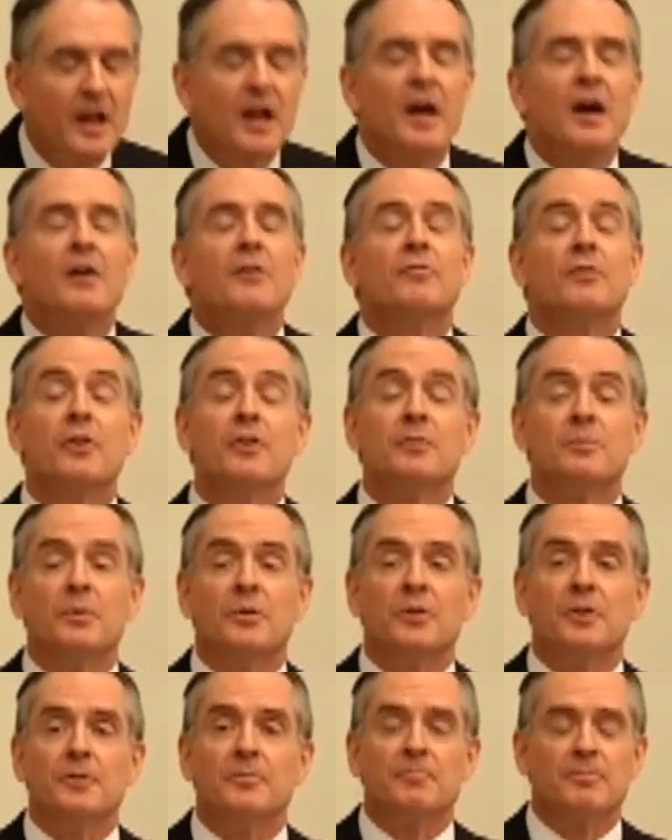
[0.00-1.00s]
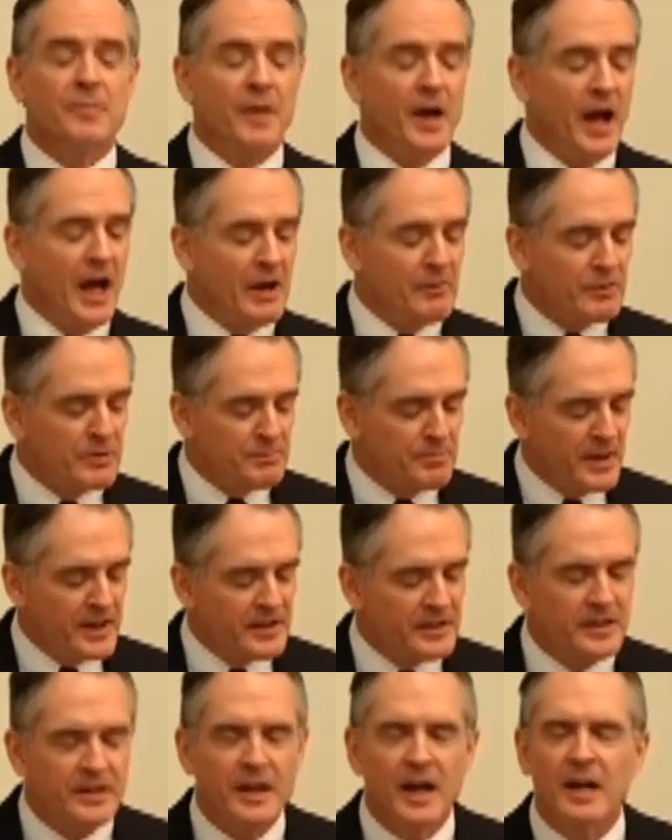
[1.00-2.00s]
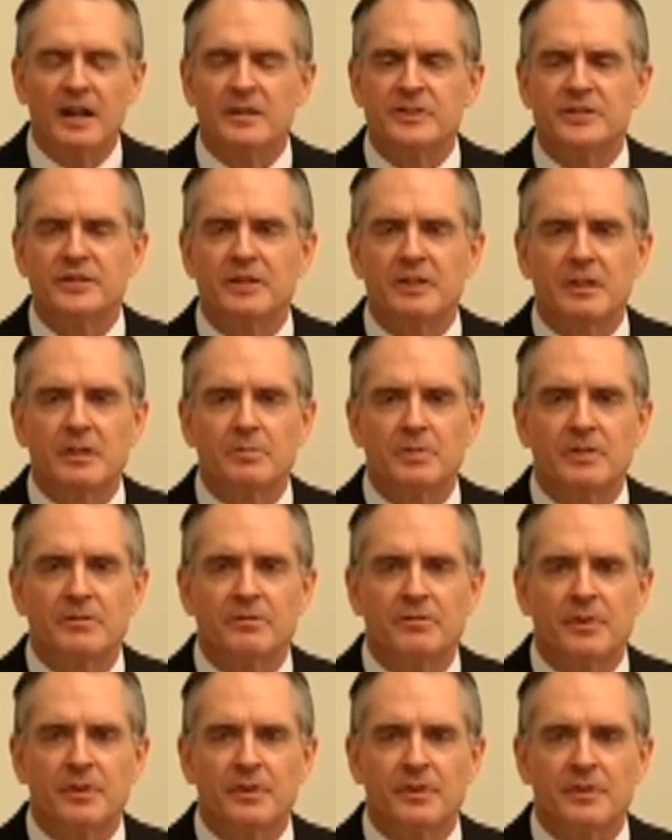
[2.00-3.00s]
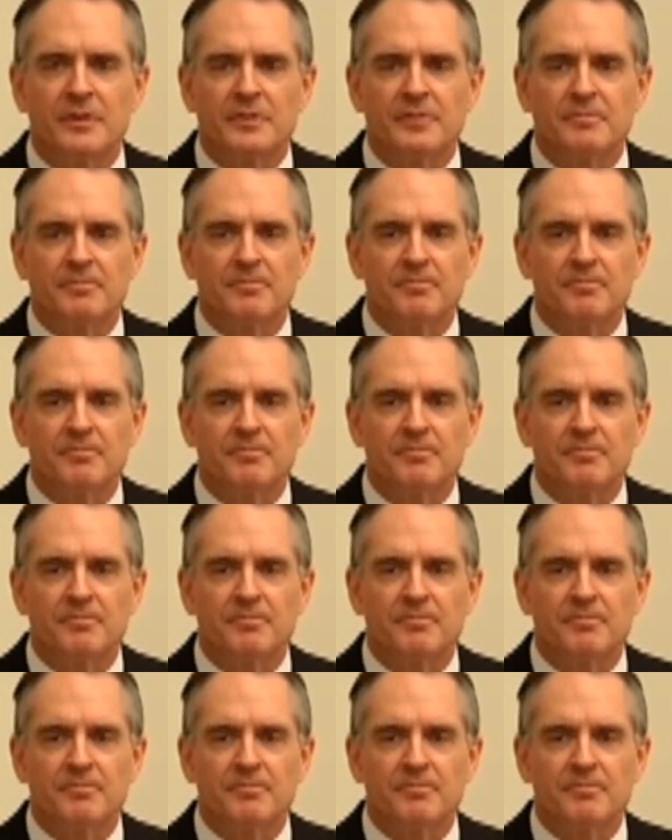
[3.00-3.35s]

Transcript: Furthermore, I would make an analogy a little bit further.